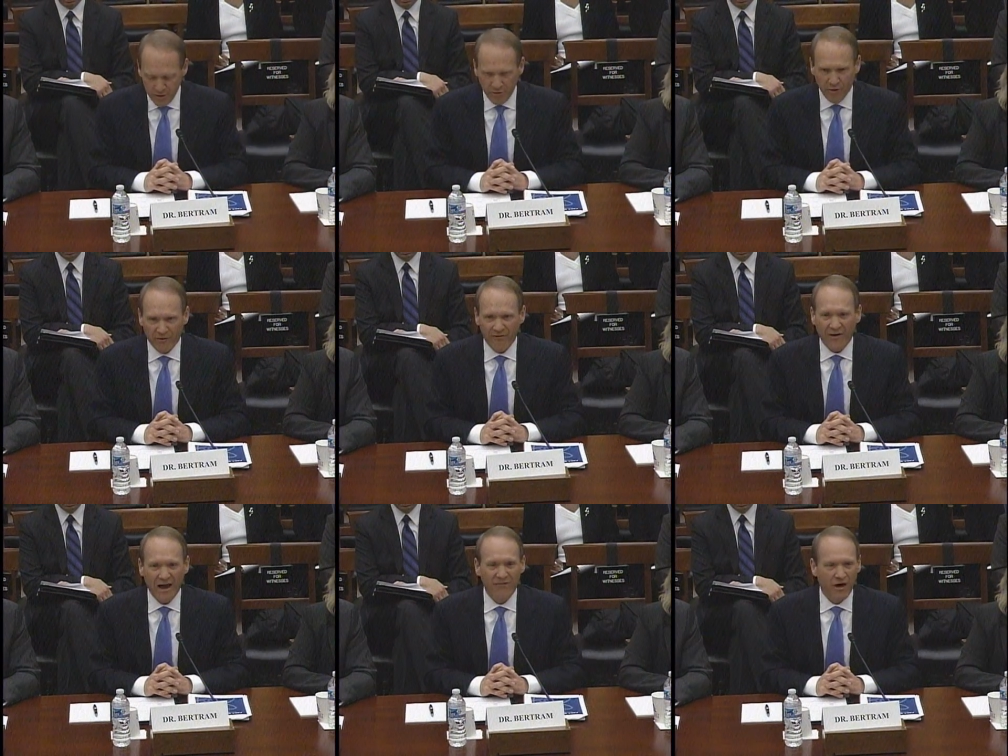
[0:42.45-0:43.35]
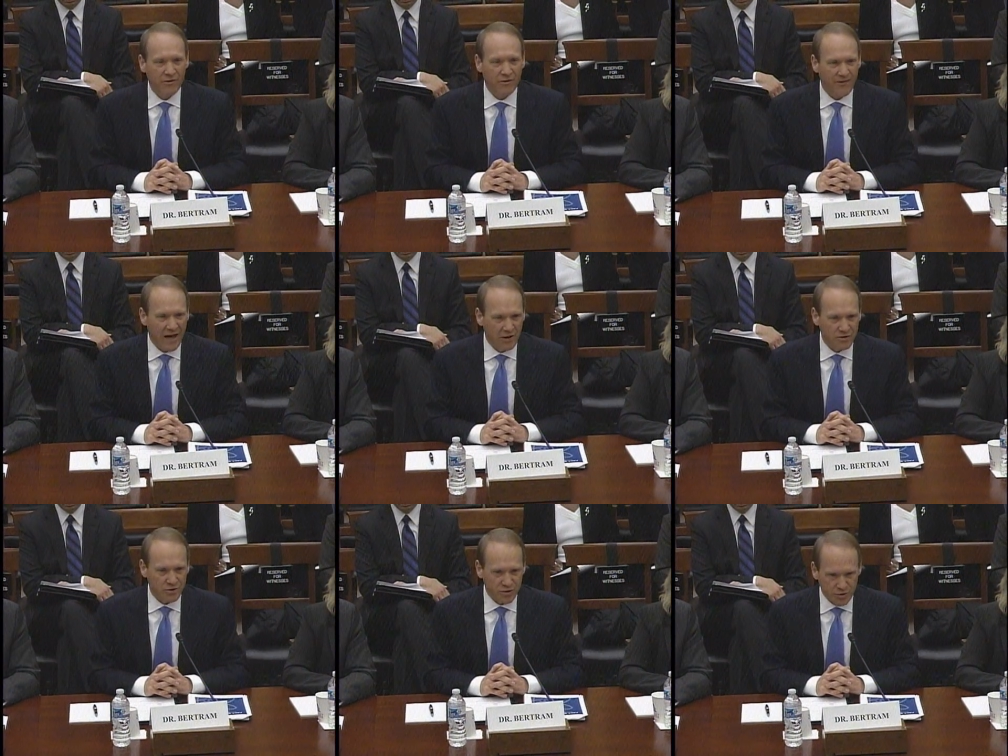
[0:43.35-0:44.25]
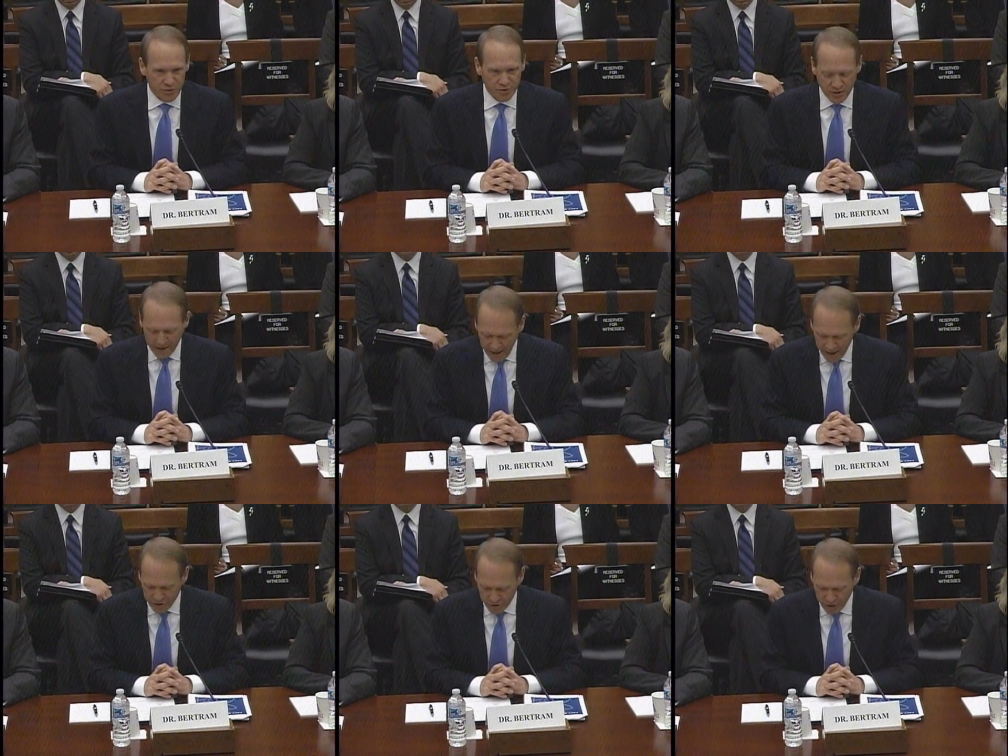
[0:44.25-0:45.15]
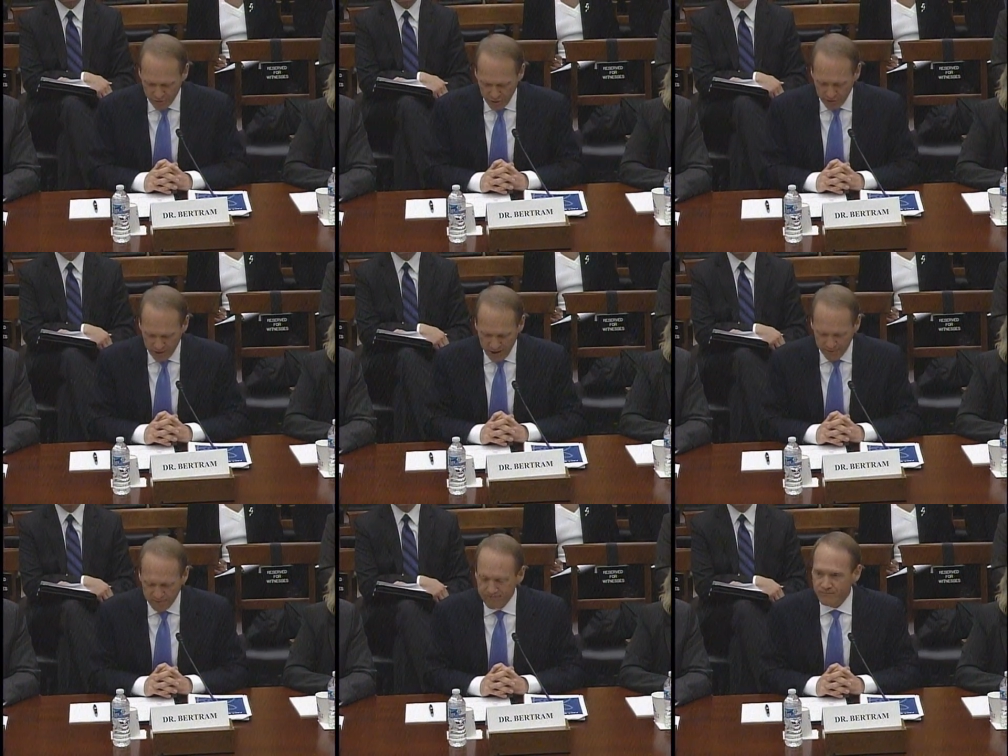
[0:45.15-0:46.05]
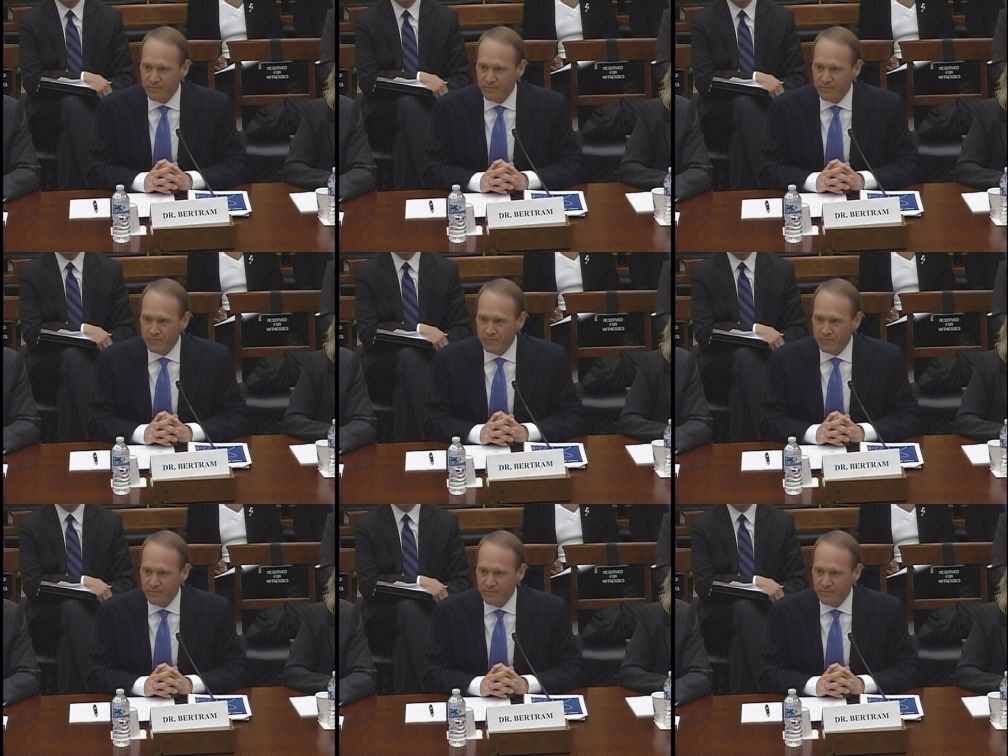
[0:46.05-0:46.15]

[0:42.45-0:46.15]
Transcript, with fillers: with over 500,000 students engaged in our program.